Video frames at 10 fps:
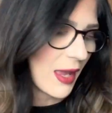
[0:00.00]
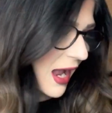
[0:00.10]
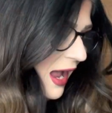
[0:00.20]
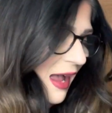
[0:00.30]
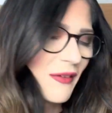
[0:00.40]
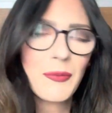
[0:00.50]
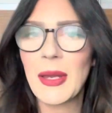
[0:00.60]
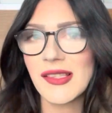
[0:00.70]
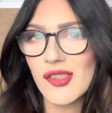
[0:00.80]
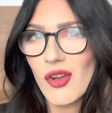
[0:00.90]
I have
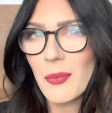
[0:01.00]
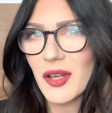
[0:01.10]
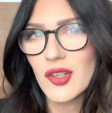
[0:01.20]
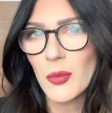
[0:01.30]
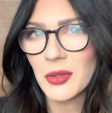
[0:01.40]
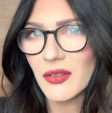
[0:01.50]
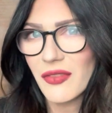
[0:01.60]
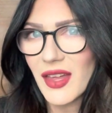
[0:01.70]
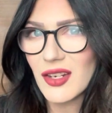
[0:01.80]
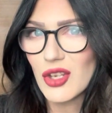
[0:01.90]
picked up a couple of
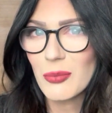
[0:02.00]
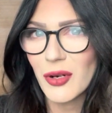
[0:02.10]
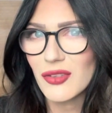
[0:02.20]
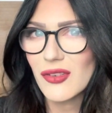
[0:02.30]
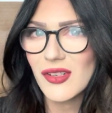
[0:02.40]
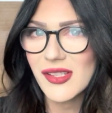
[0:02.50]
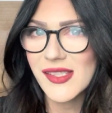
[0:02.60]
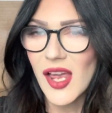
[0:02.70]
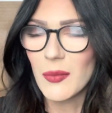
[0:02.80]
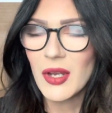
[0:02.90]
their new products,
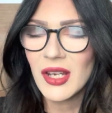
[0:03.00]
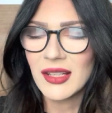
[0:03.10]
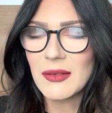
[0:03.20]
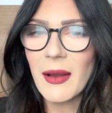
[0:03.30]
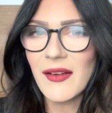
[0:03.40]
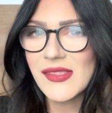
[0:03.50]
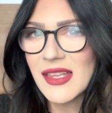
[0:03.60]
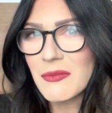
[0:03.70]
so you might have seen them